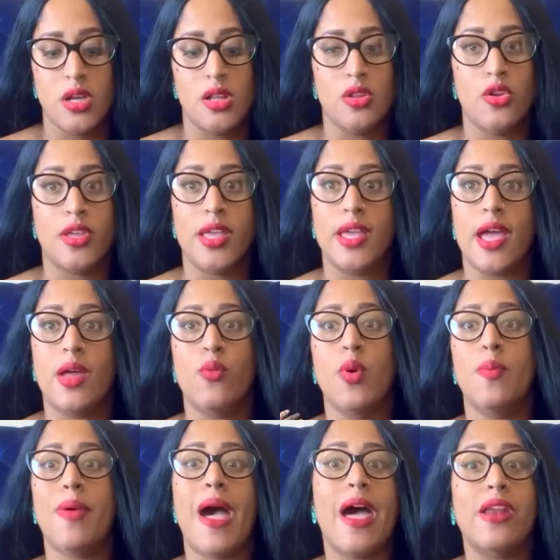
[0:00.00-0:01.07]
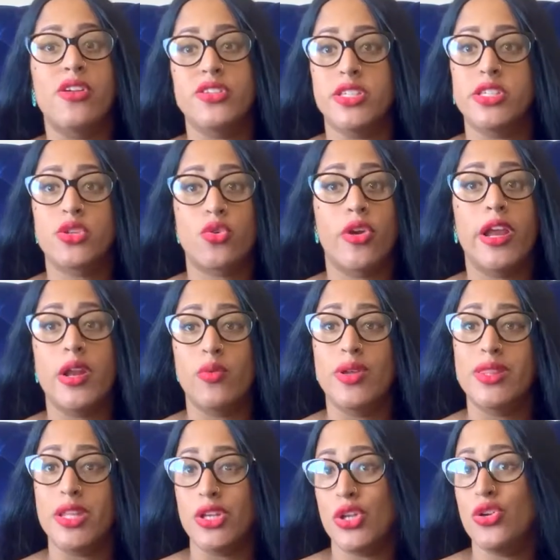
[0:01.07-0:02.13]
Looking at what patterns it's created
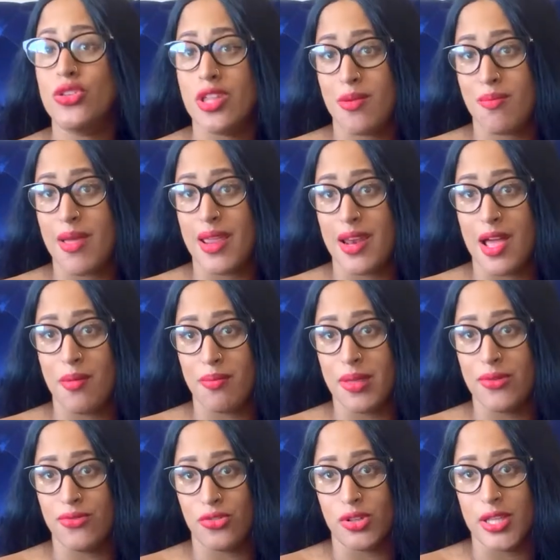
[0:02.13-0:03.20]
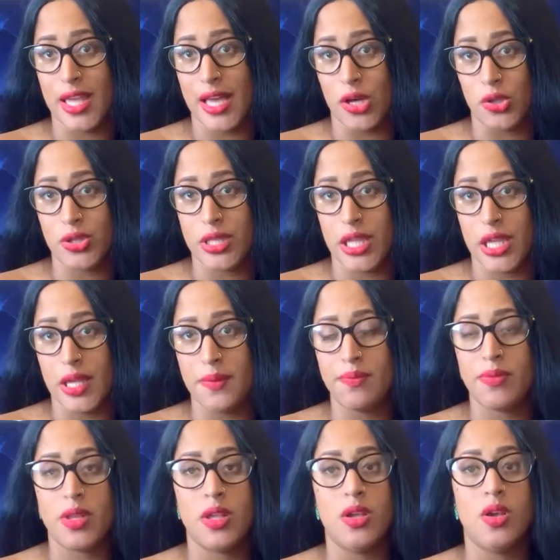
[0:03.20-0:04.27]
within you that may not be fully healthy,
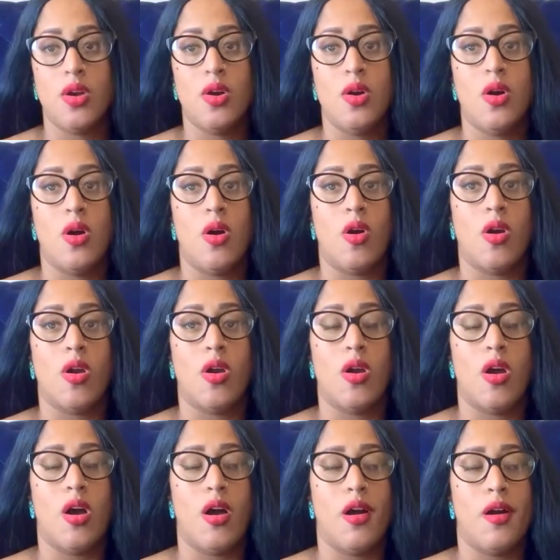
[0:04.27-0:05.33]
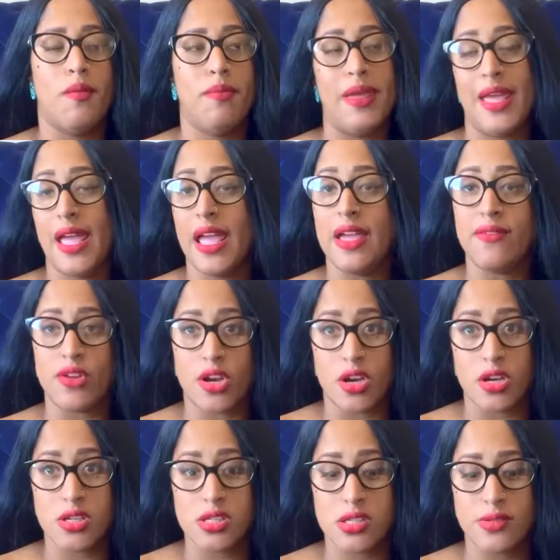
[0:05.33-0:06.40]
or
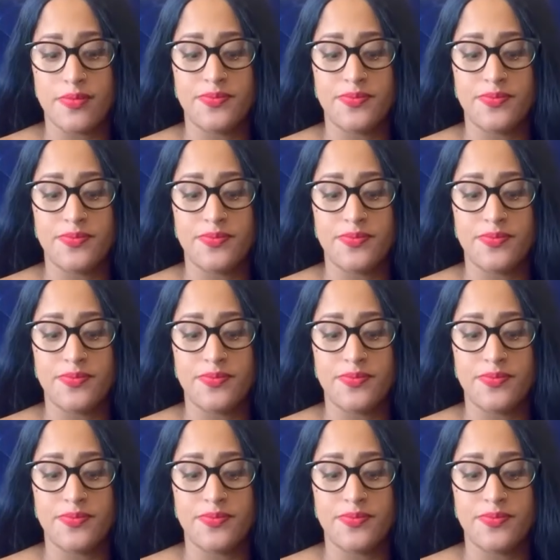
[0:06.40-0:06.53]
behaviors.